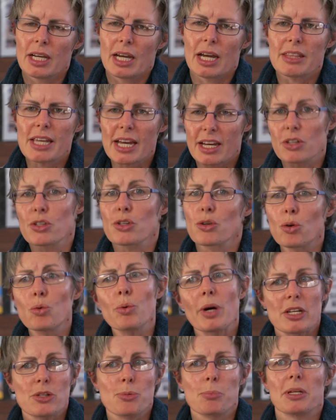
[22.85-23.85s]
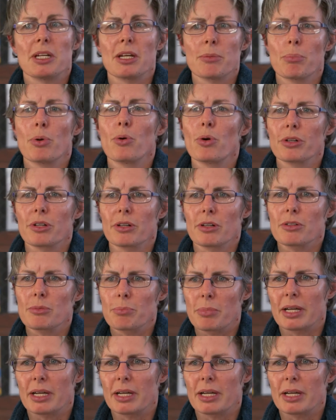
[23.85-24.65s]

And that has always been important,